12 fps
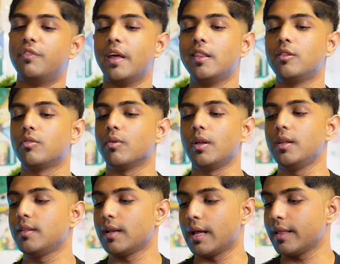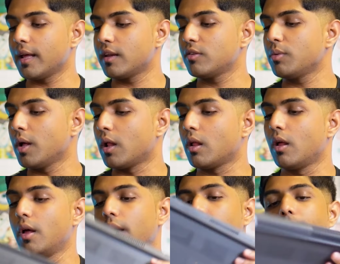vents or anything like that as well.
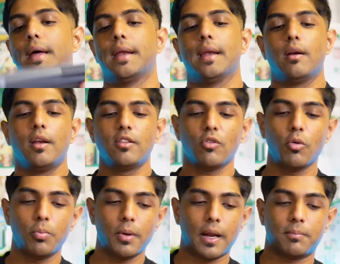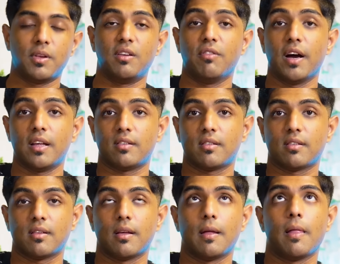Now let's open up the device.